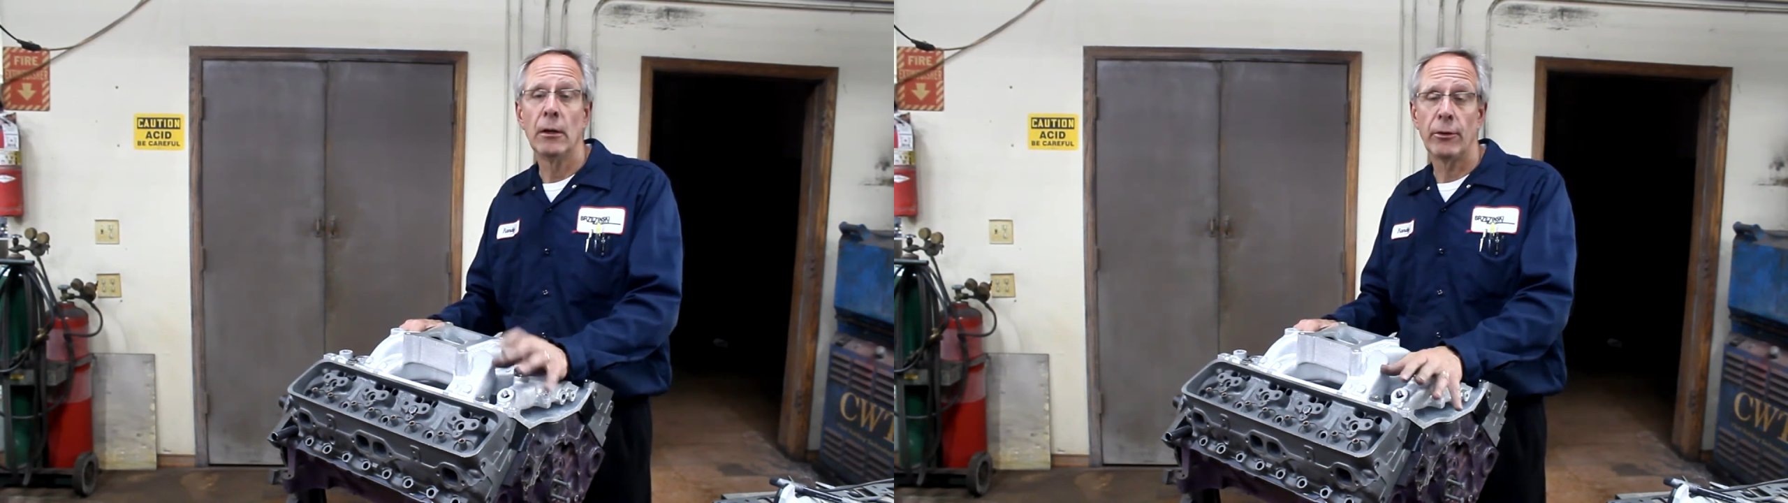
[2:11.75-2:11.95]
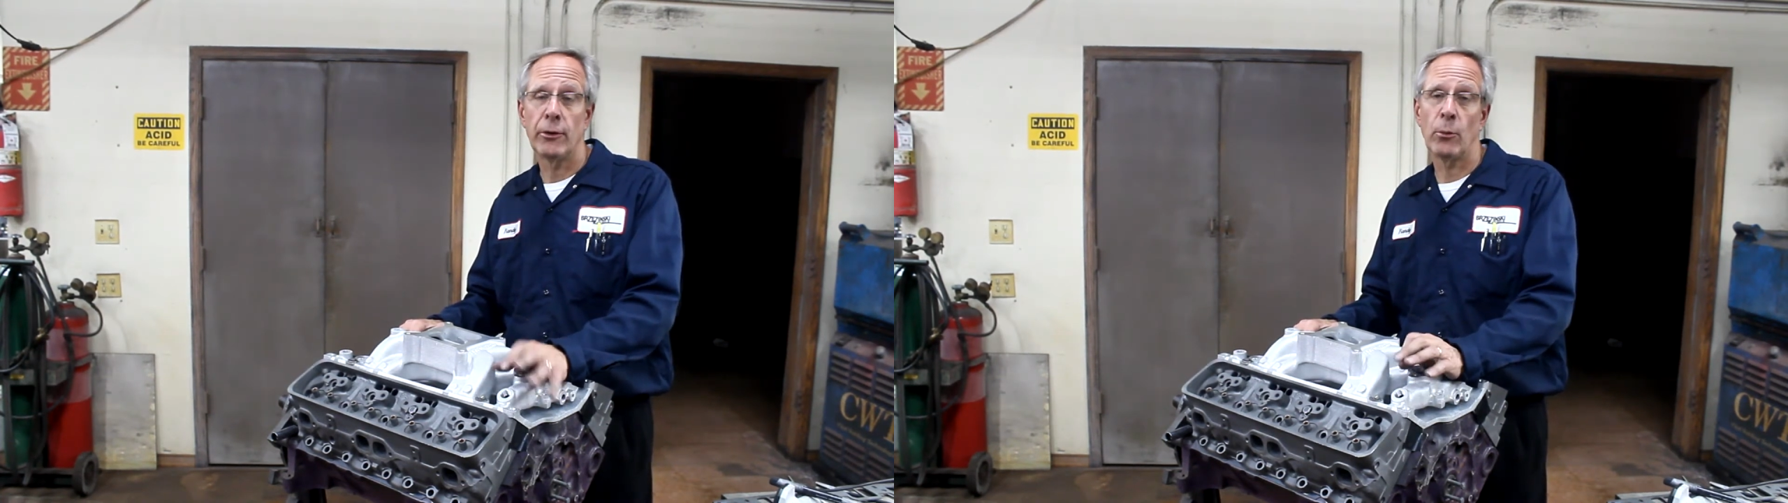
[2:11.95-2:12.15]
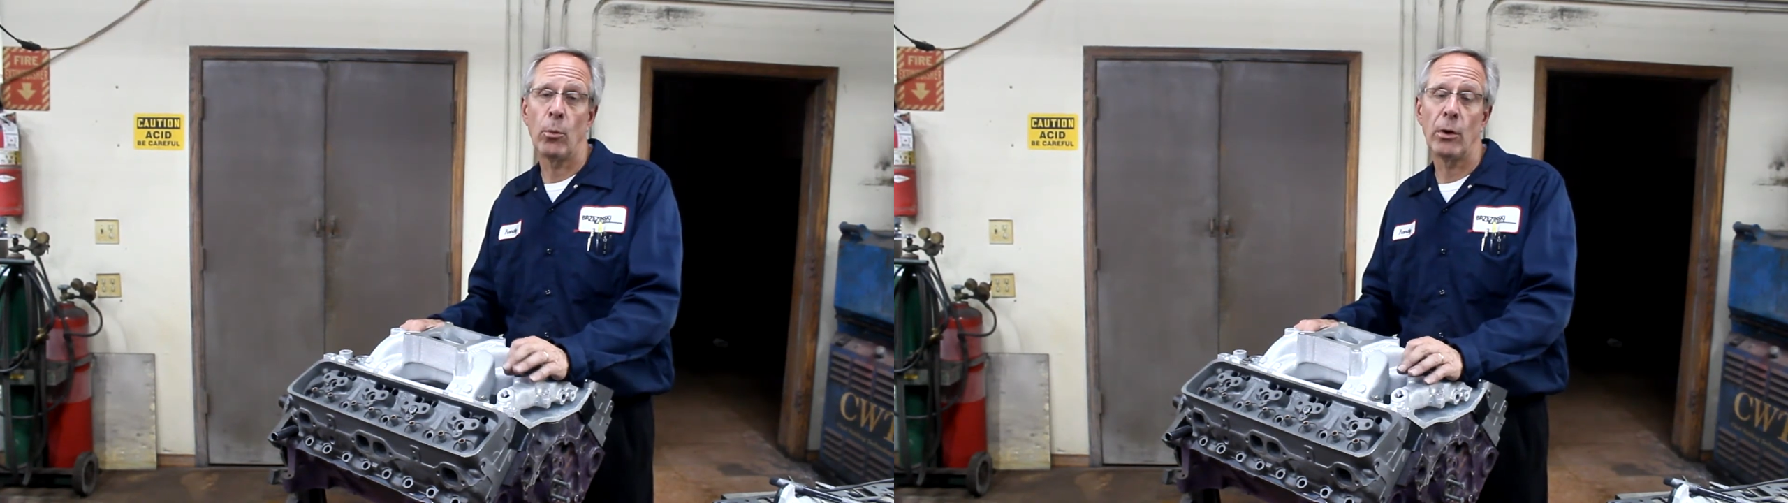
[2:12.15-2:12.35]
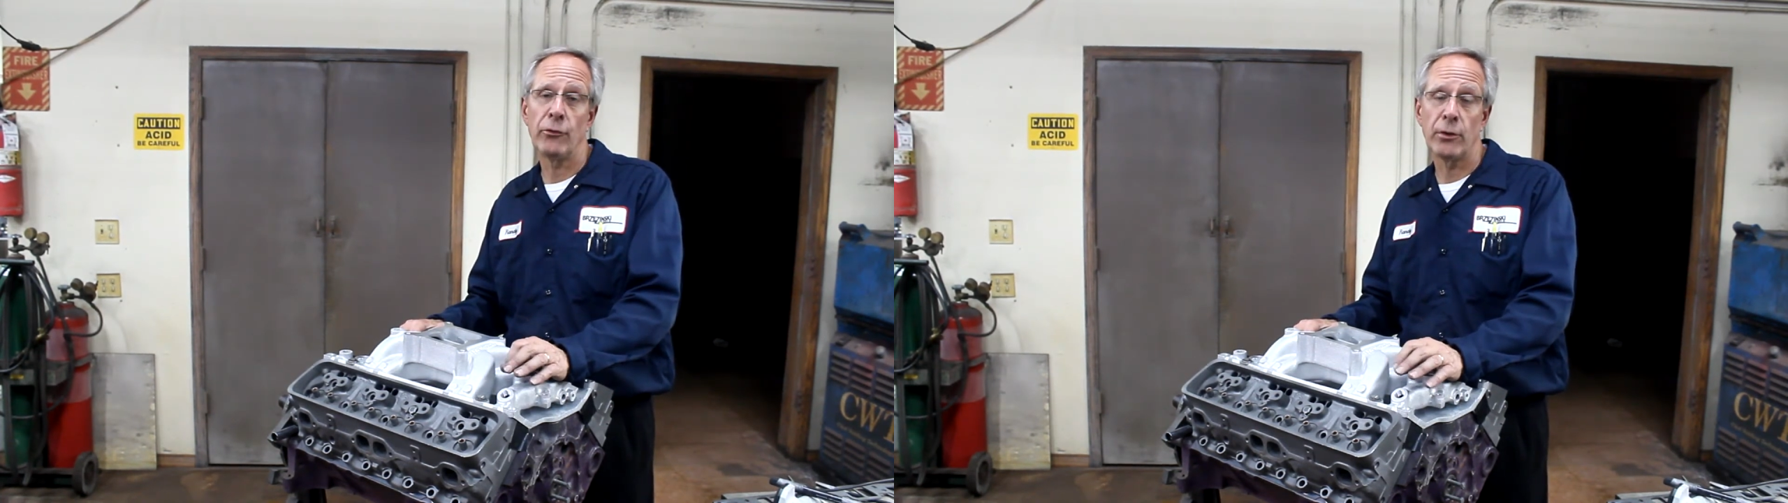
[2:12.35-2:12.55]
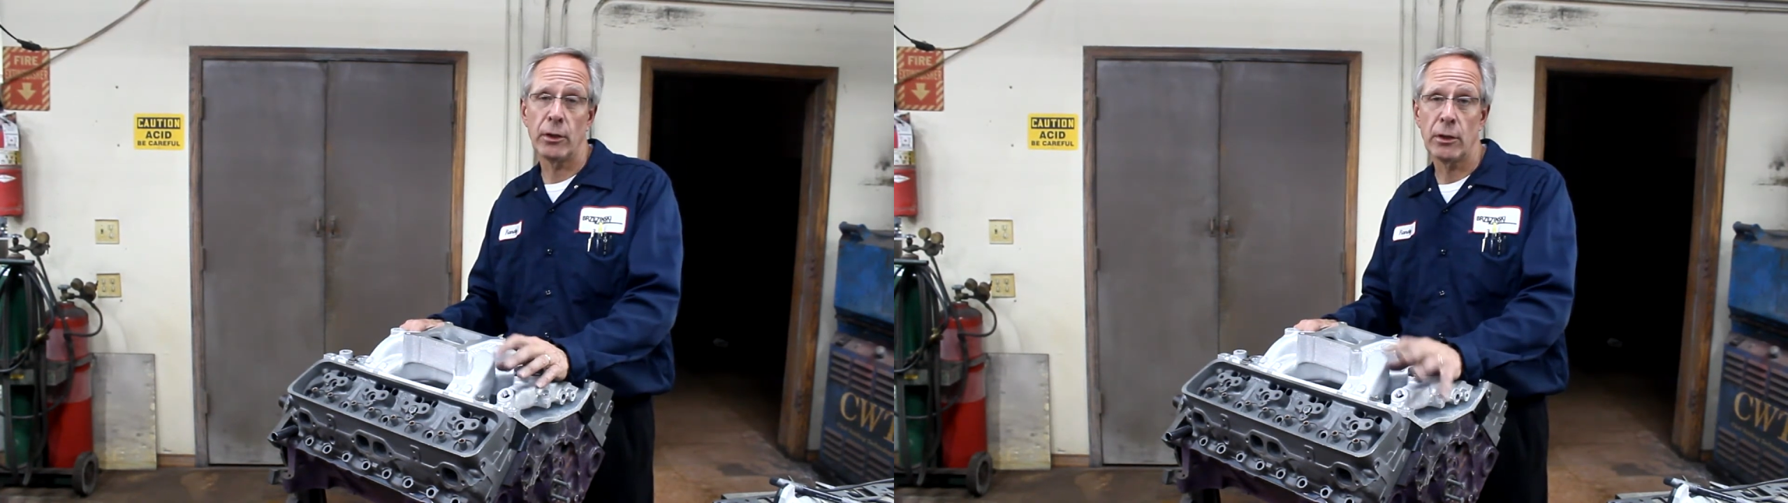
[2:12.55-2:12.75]
than the ones
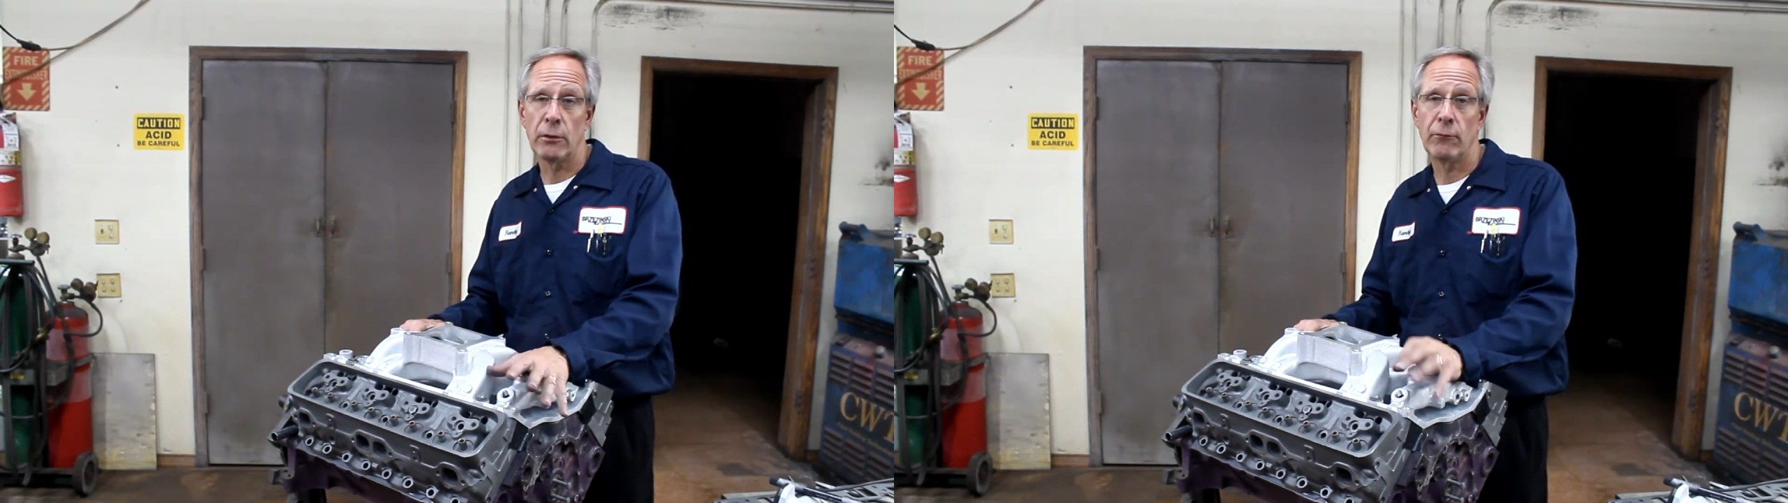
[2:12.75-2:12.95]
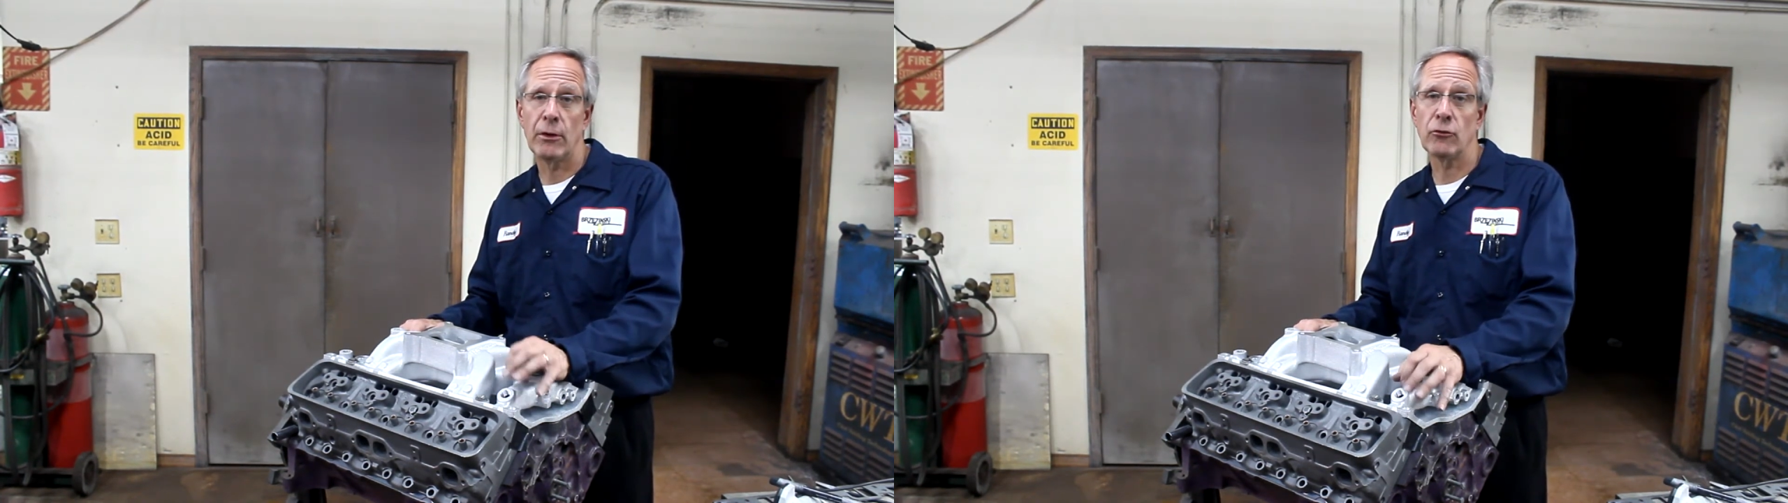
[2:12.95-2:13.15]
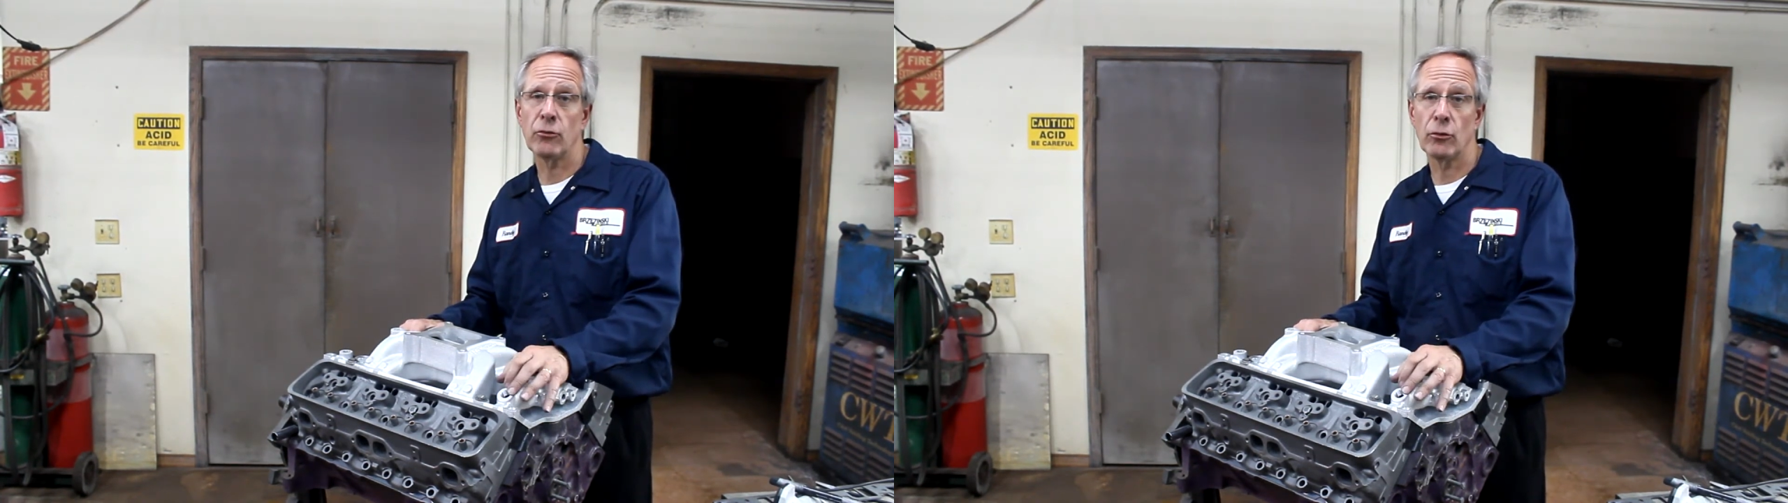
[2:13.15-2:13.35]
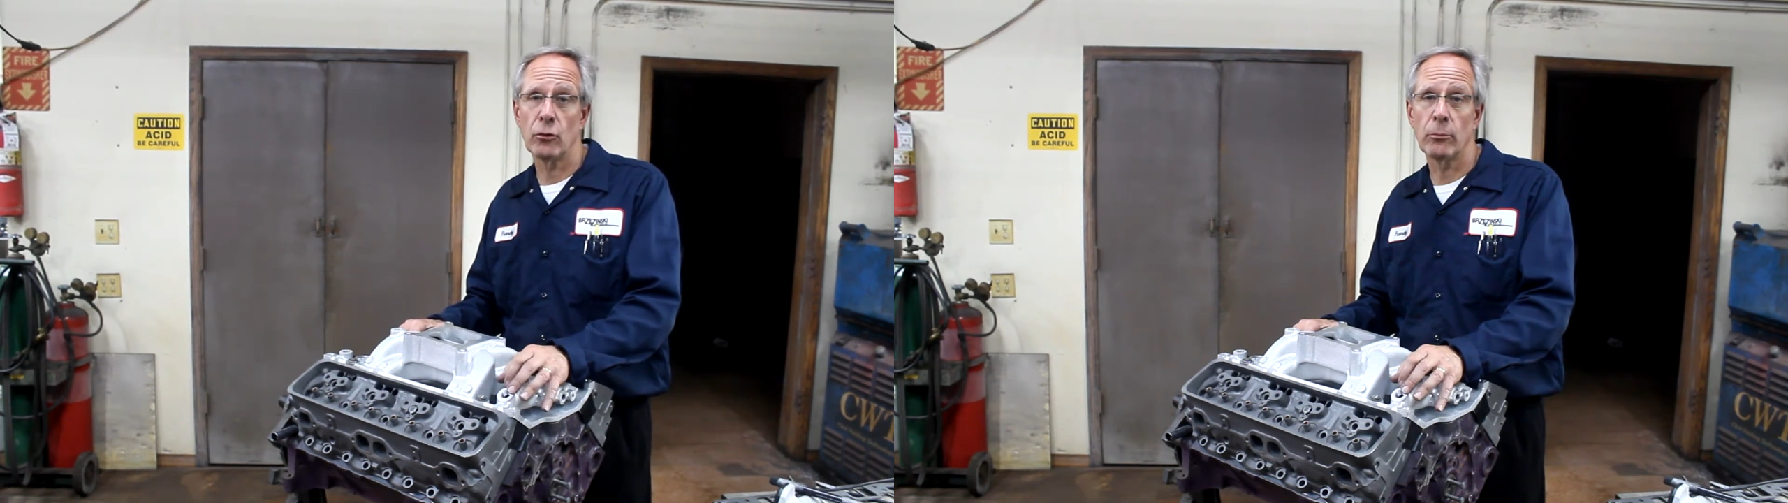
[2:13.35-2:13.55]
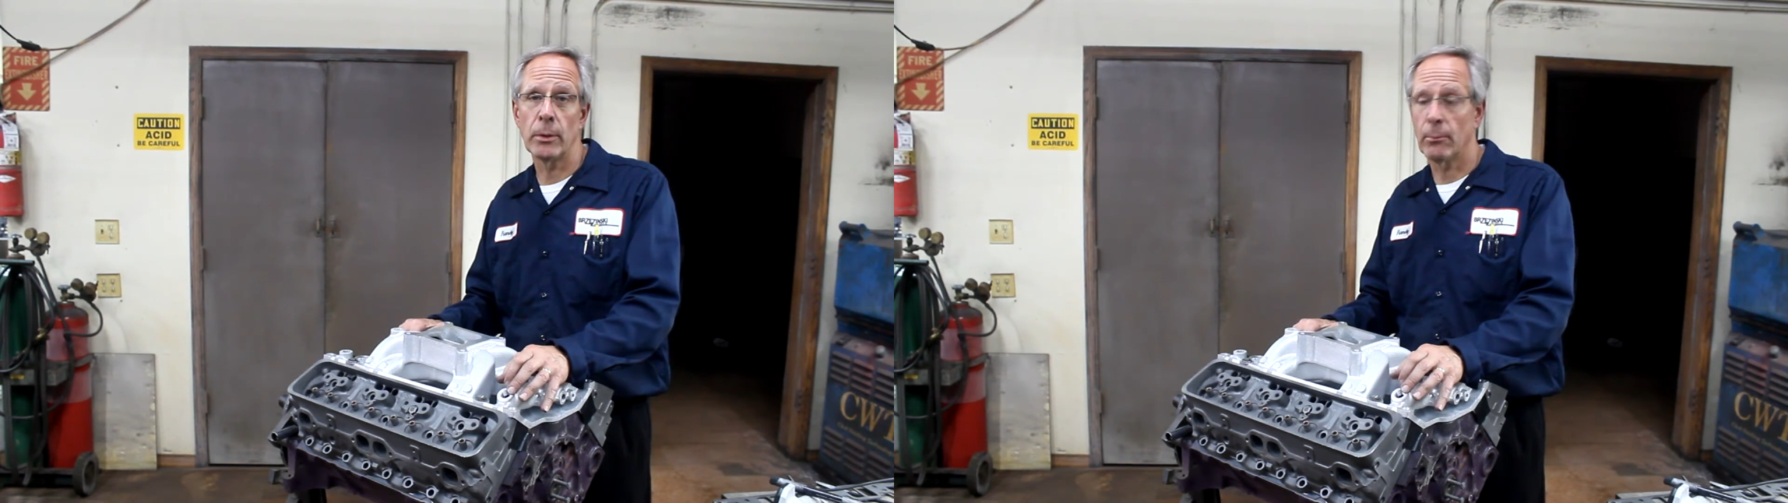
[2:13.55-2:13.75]
in a conventional
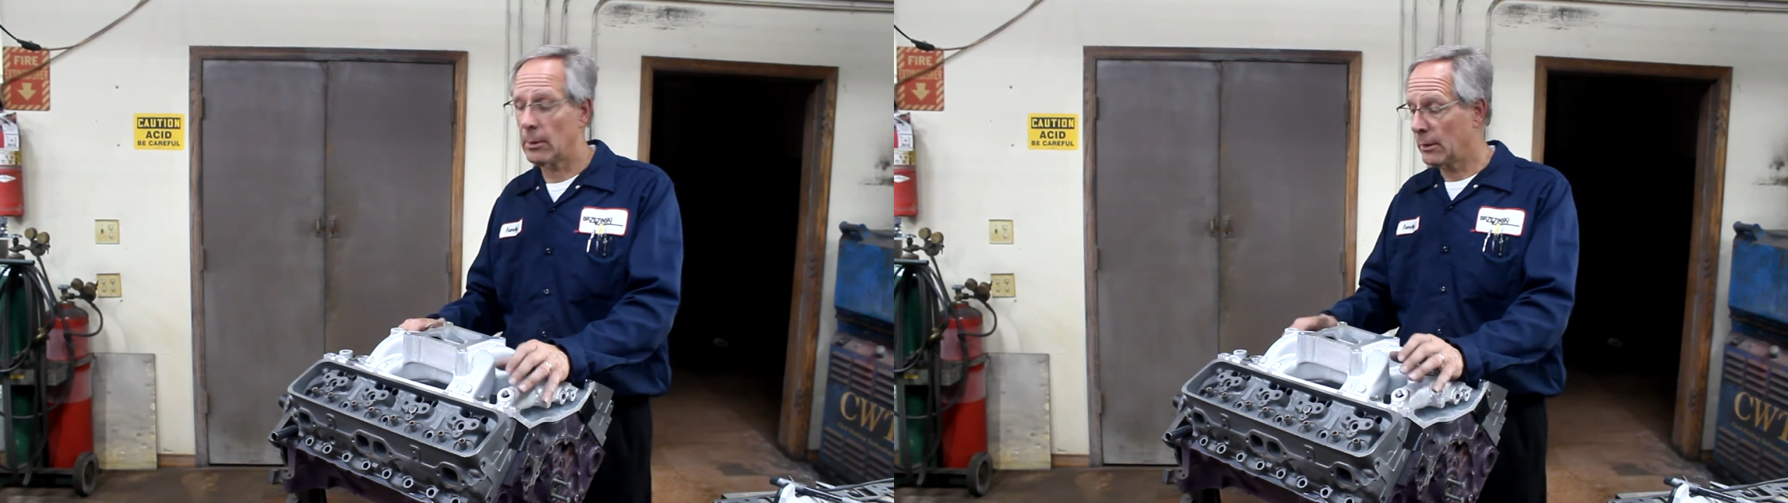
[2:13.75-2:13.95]
aluminum.